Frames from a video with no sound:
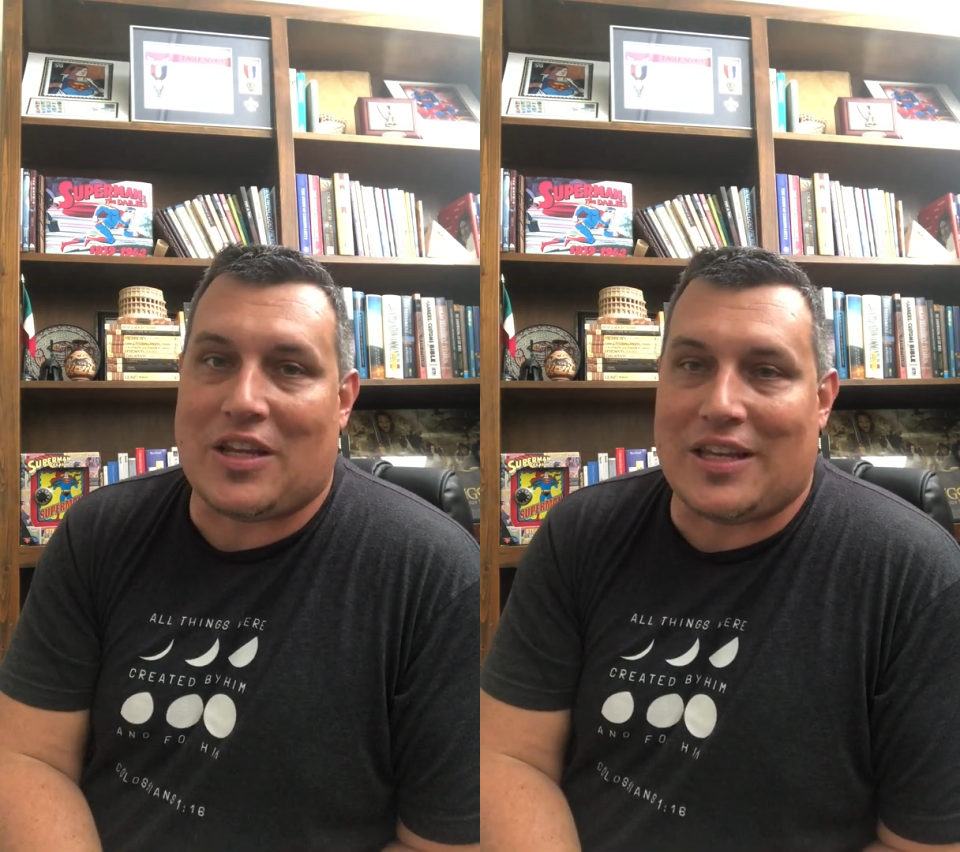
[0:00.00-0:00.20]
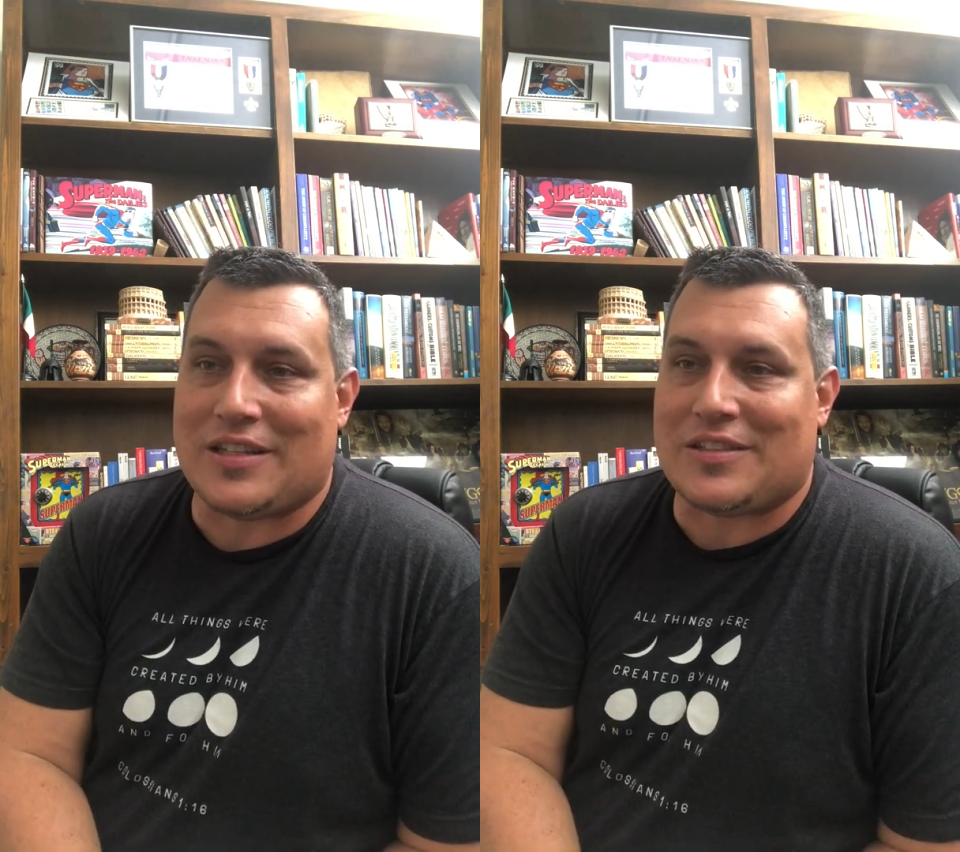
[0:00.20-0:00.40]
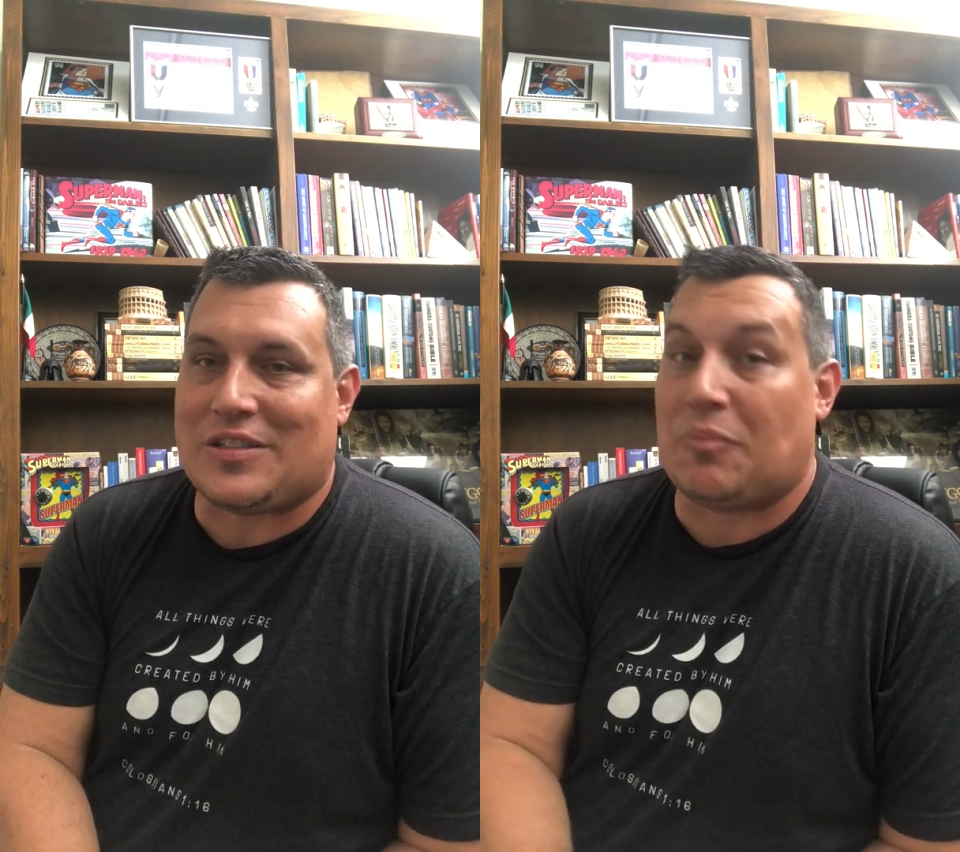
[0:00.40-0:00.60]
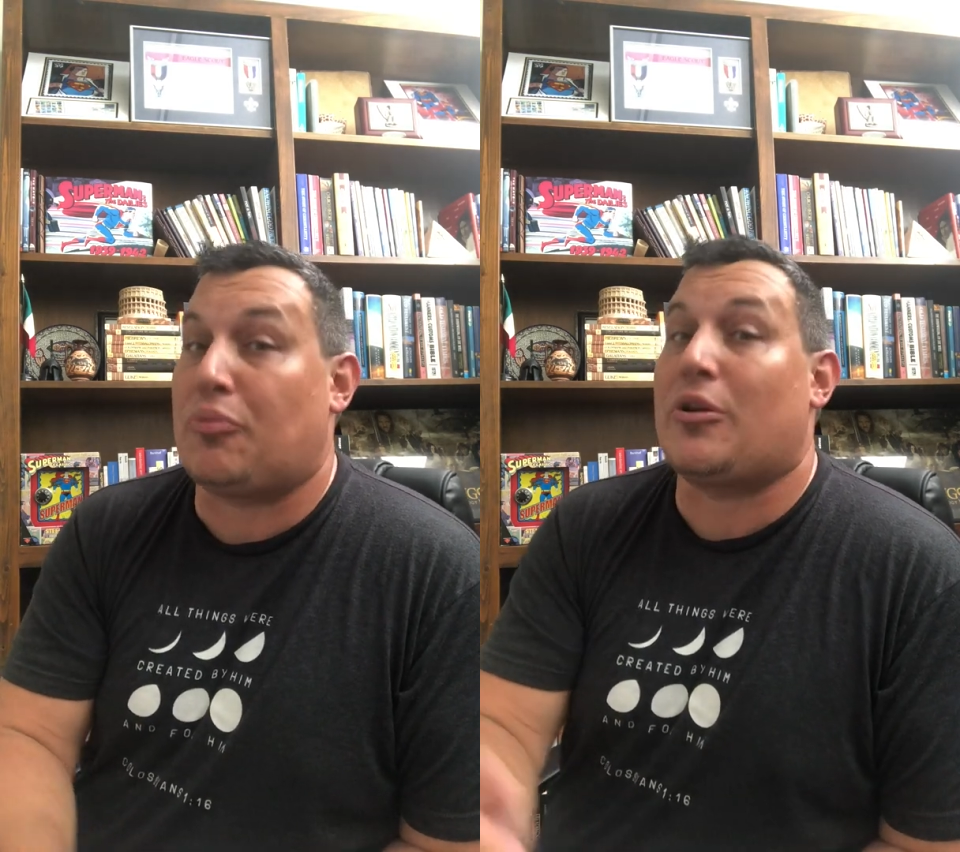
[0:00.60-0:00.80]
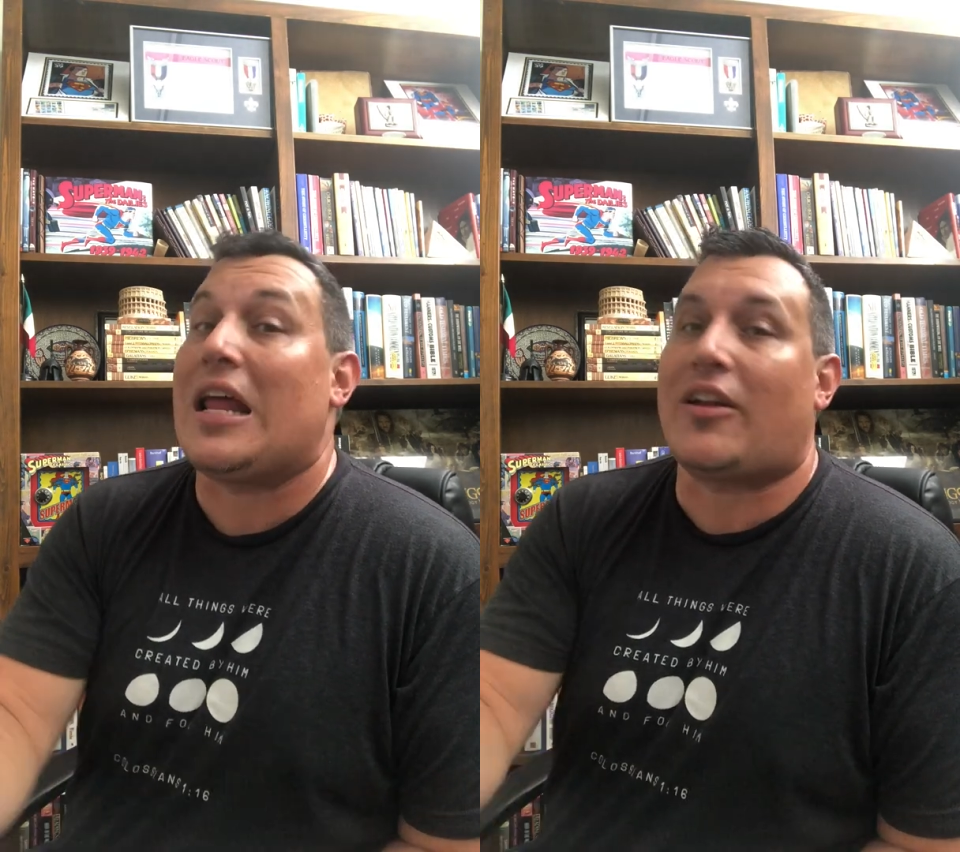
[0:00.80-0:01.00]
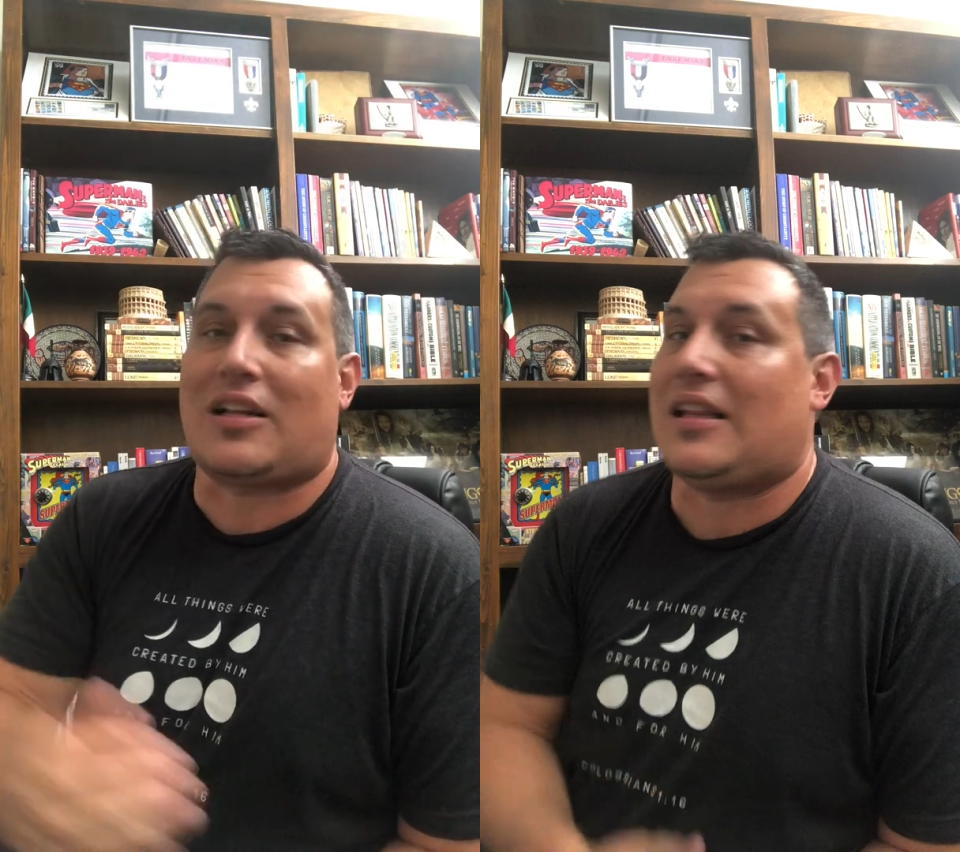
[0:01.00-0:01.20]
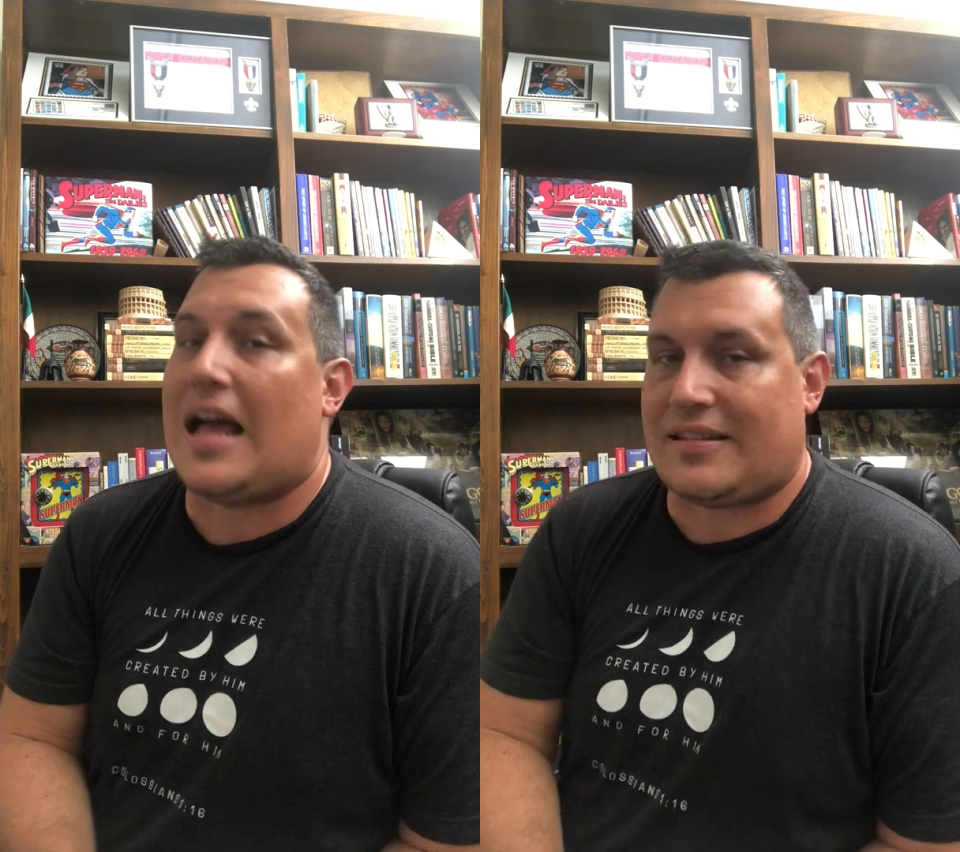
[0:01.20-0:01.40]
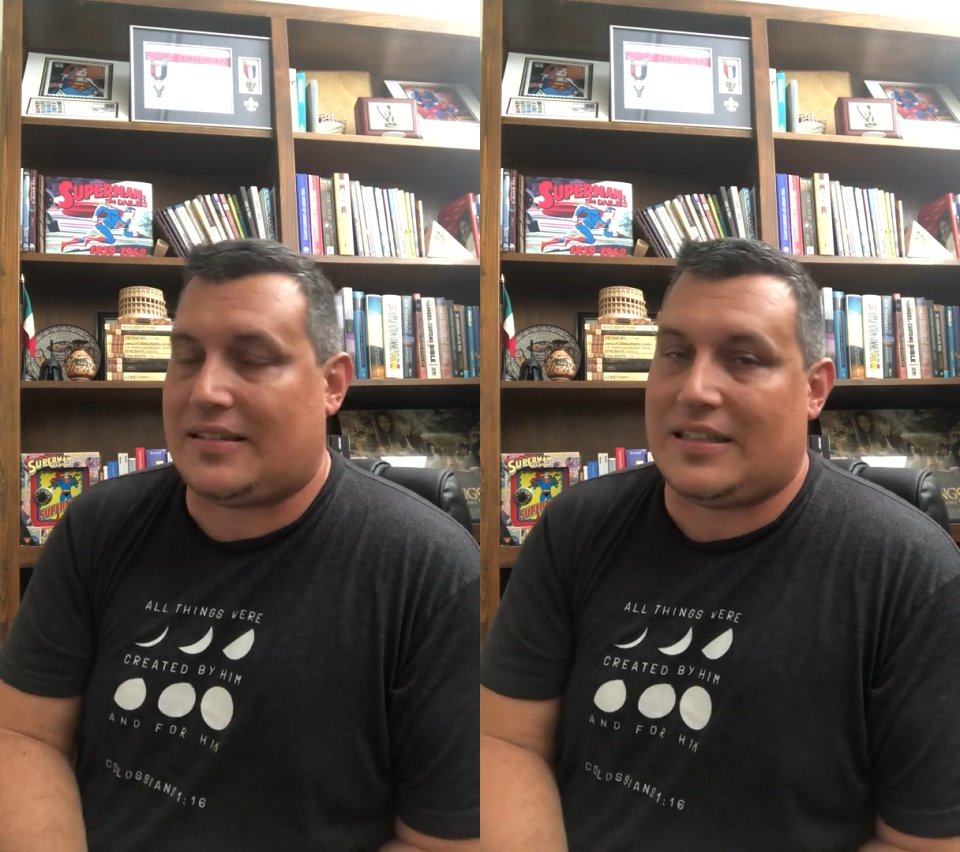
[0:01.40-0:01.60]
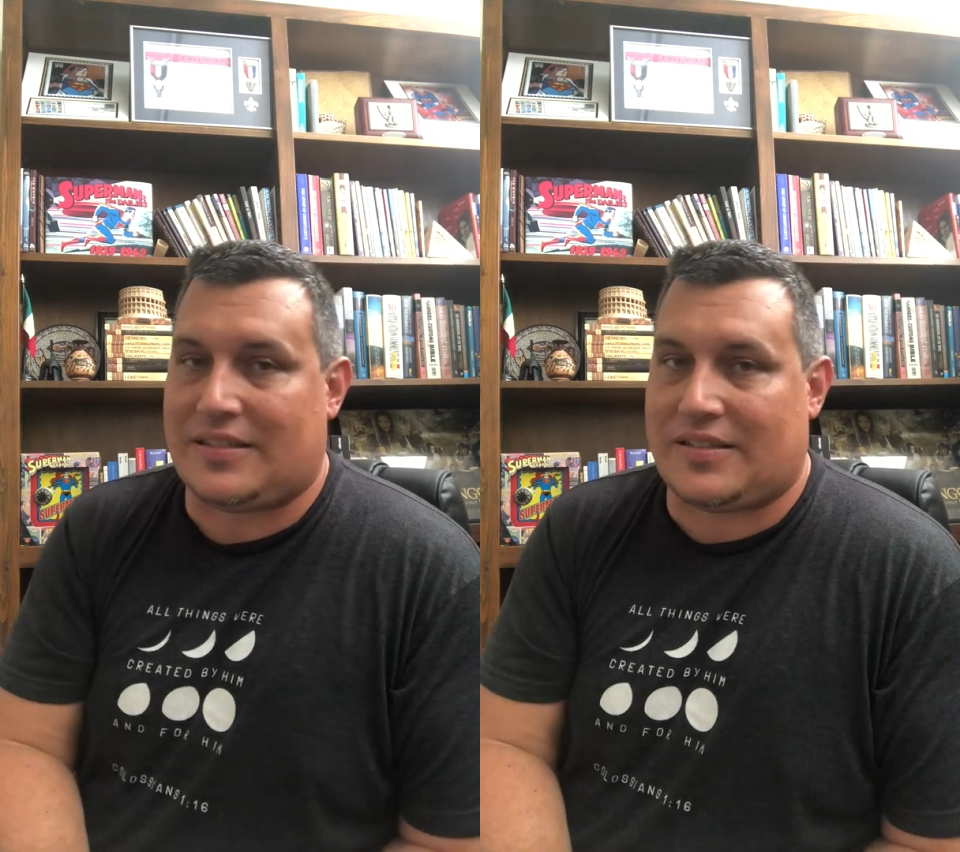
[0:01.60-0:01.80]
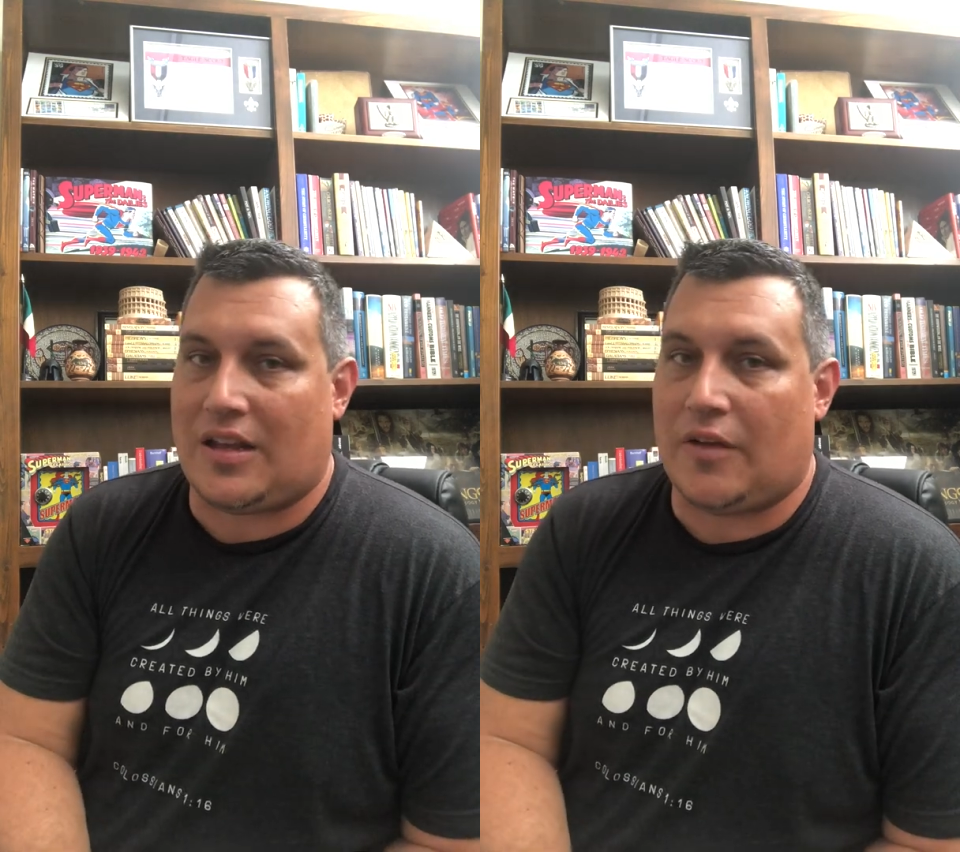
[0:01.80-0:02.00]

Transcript: is to print out a class list